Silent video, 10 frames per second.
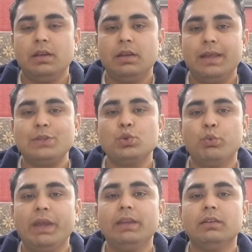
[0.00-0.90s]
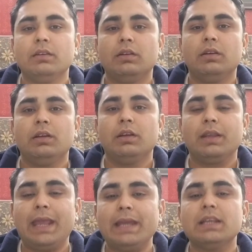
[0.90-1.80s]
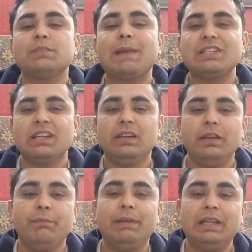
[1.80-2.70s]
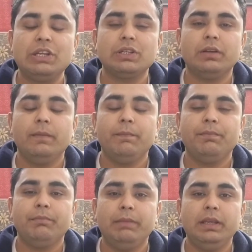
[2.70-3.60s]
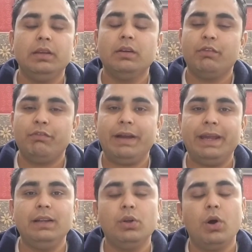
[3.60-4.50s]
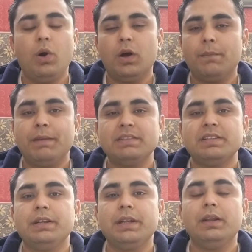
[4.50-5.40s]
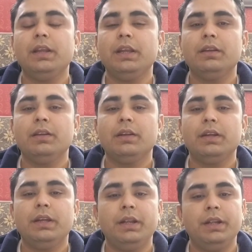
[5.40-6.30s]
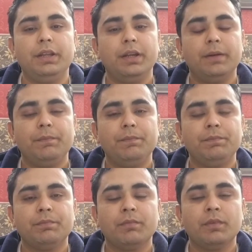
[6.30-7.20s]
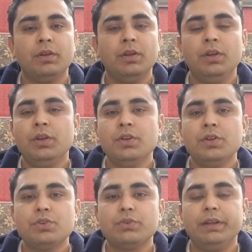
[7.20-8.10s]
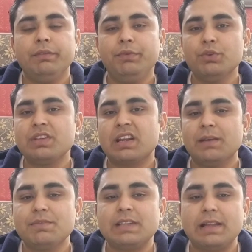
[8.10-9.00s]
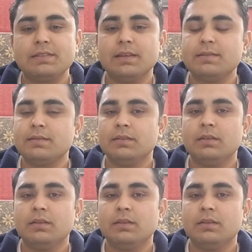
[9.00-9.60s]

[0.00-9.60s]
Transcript: as to when can a special leave petition be filed or presented in India. So in few circumstances